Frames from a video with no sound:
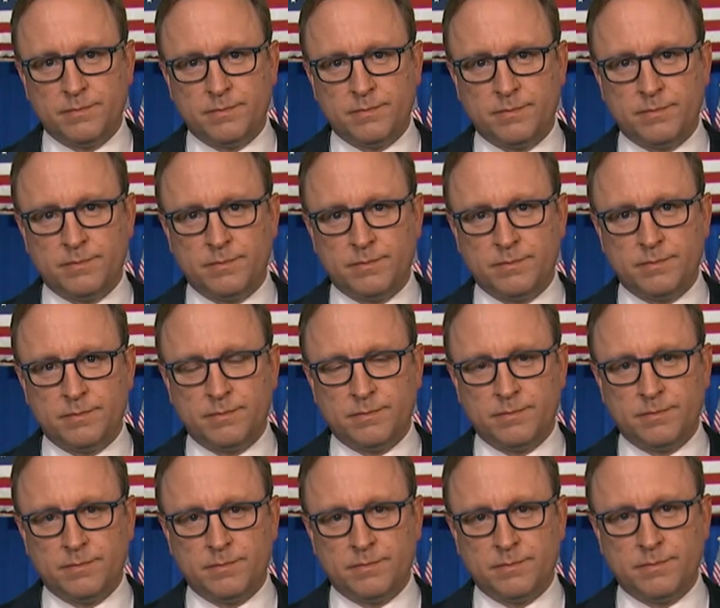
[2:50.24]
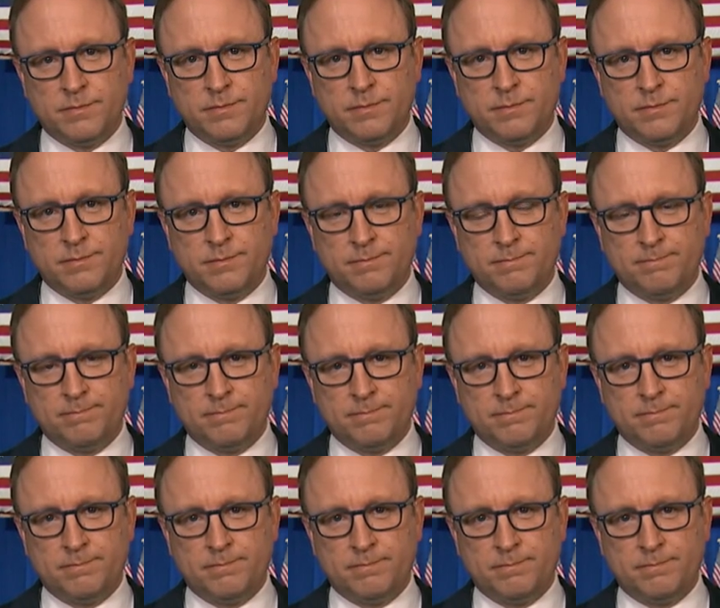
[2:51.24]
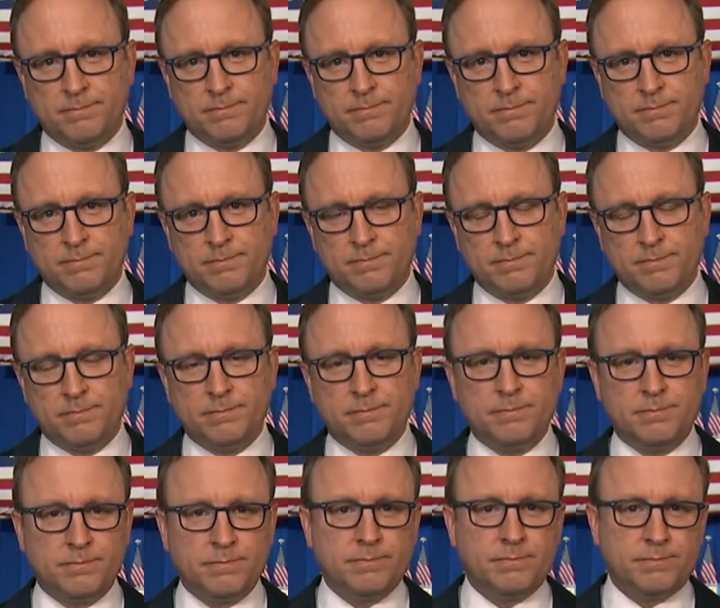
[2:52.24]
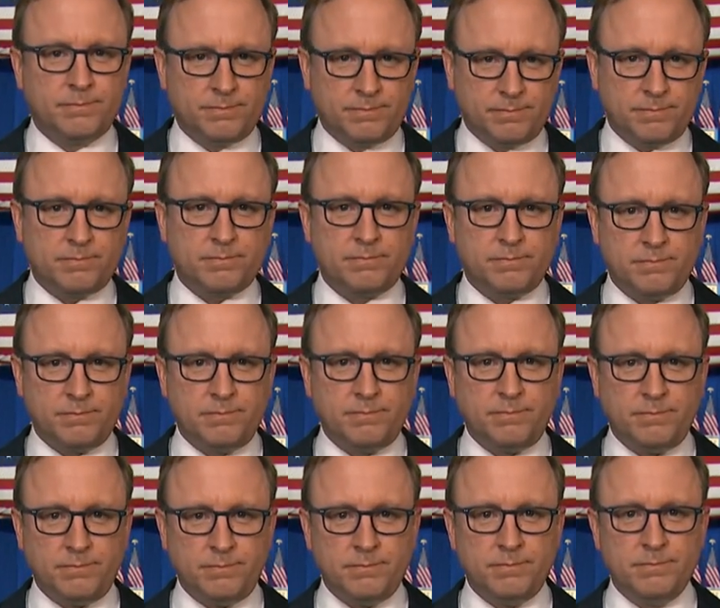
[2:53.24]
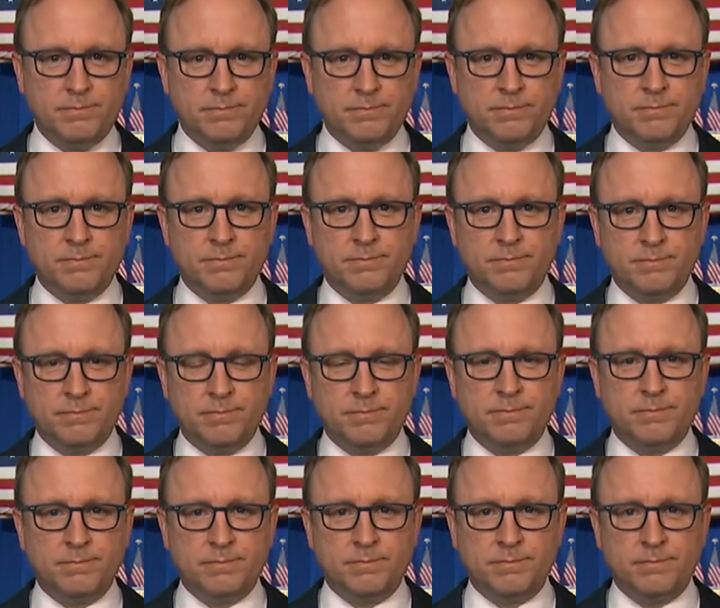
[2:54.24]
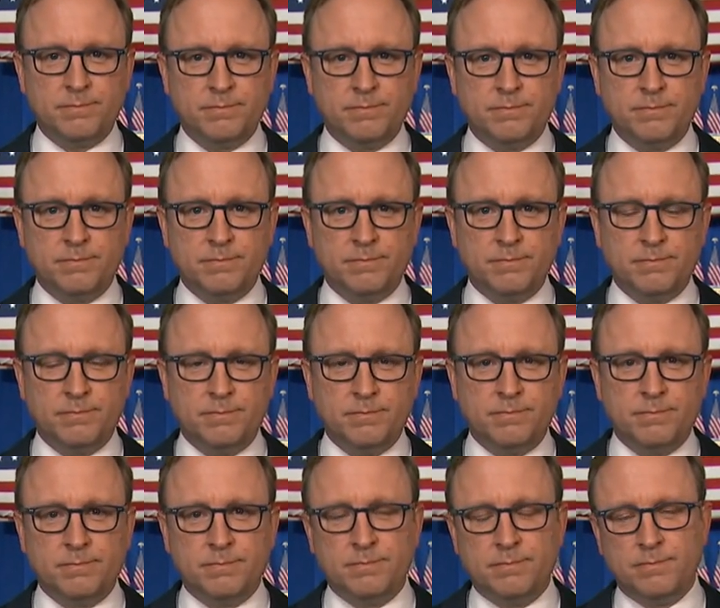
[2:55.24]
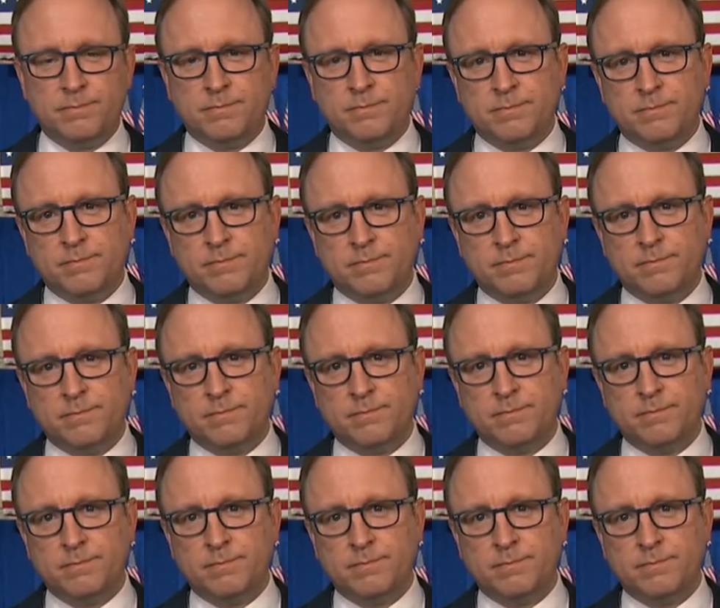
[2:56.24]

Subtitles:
This person isn't speaking.